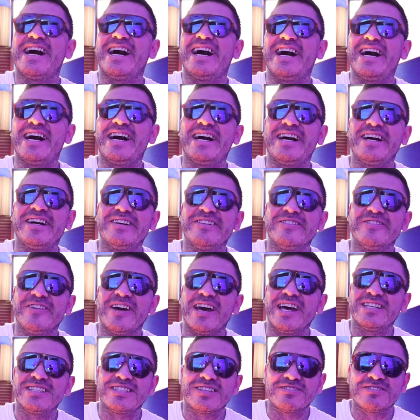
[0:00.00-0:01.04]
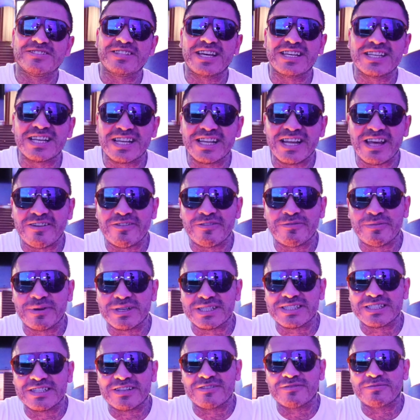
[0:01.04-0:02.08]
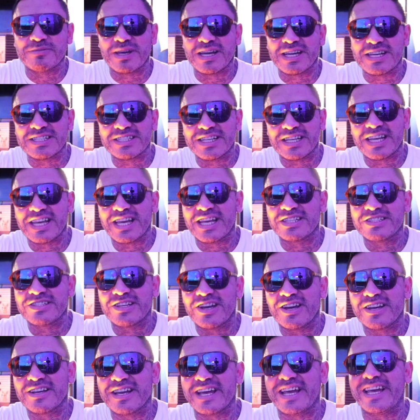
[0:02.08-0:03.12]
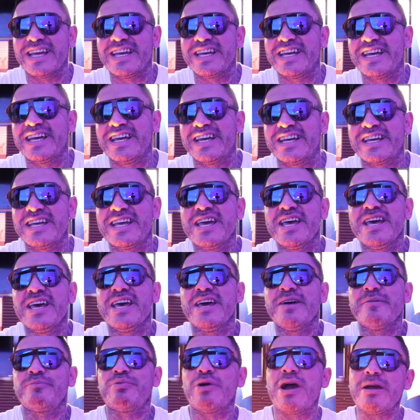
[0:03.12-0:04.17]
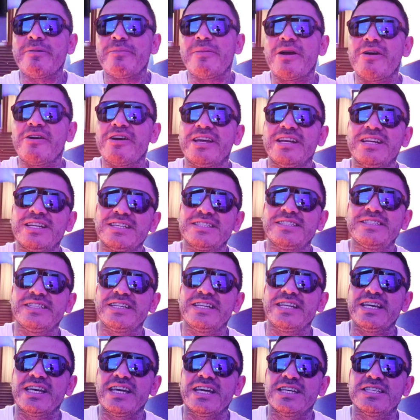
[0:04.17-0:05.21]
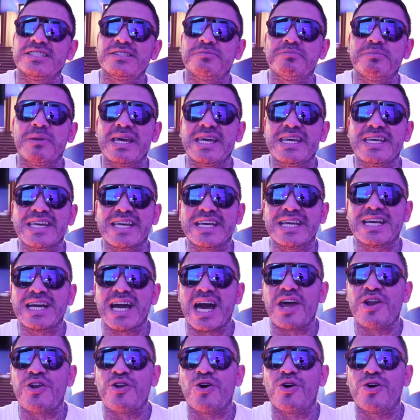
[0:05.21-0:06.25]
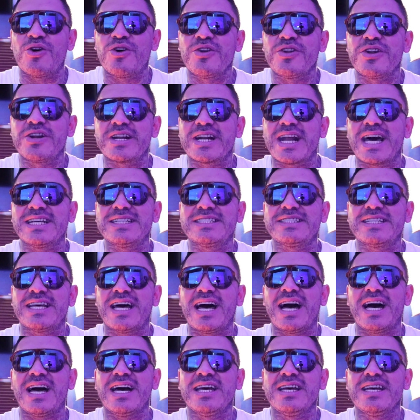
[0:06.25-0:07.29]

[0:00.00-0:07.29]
Oh man, sometimes I laugh at myself, man, because I can't talk. Primary ethnicity is Mexicano, raza.